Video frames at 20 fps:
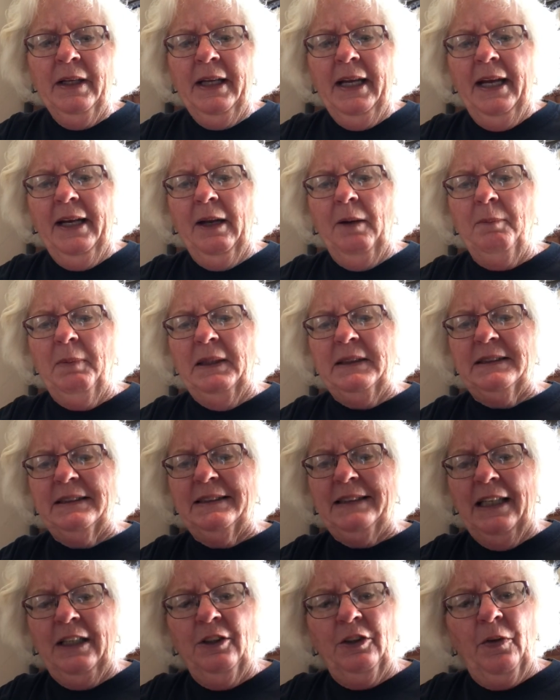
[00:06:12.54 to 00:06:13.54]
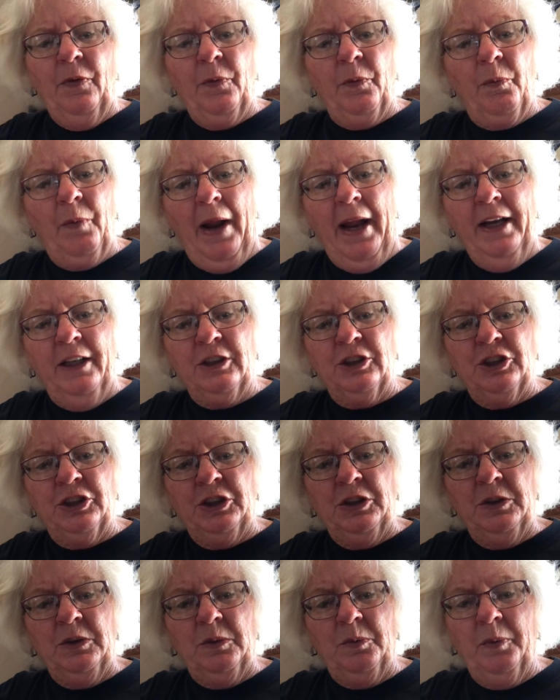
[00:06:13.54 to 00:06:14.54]
It had been sent to the ranch,
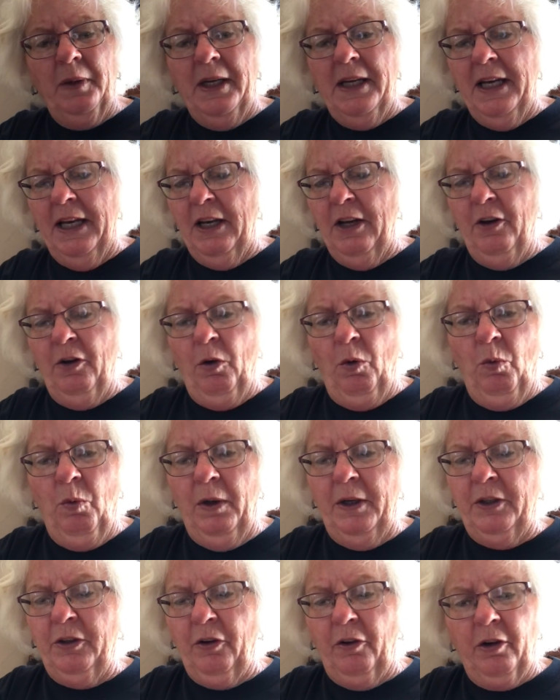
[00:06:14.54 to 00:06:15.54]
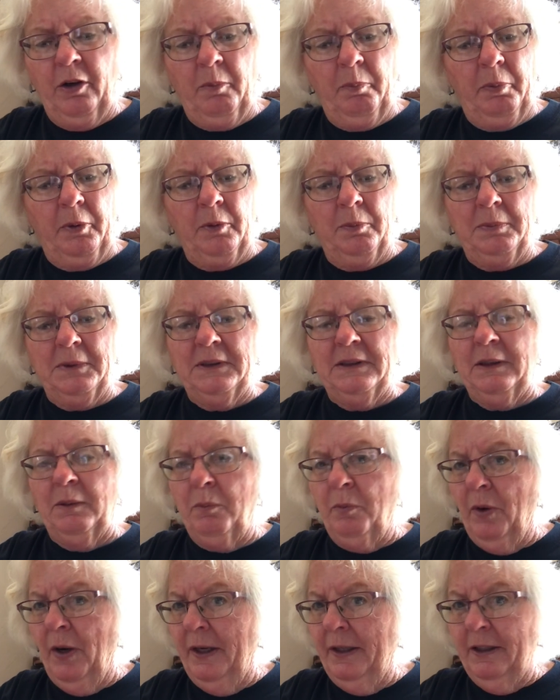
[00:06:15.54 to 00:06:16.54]
too. We didn't know what dark purpose
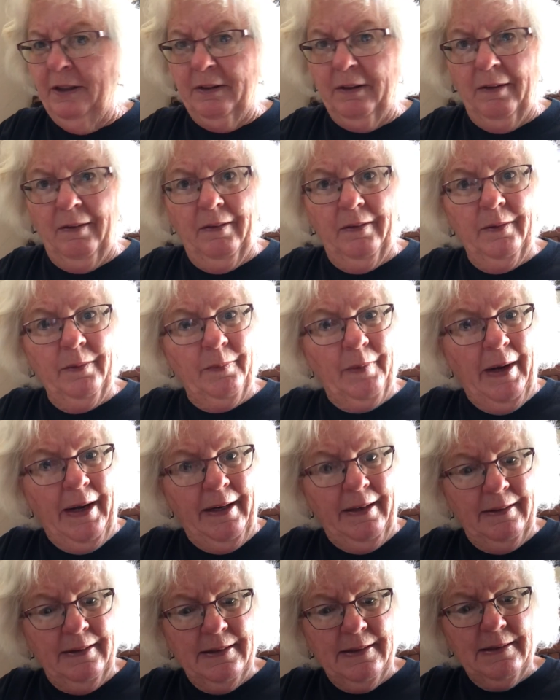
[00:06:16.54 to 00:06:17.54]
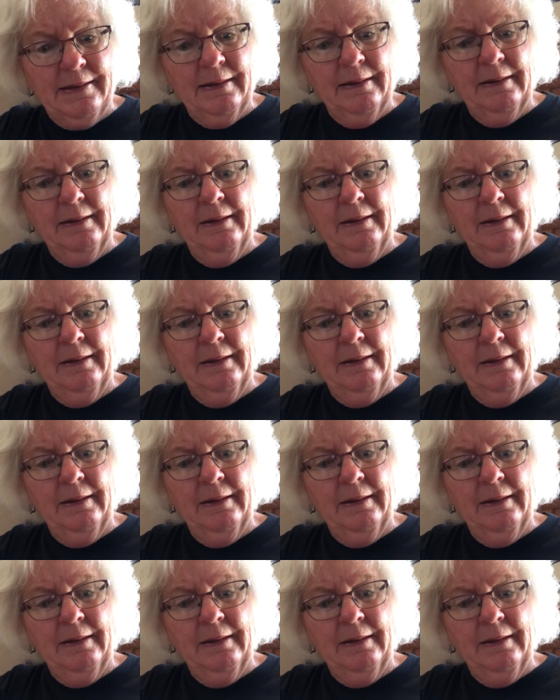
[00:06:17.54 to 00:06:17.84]
had brought it to our ranch.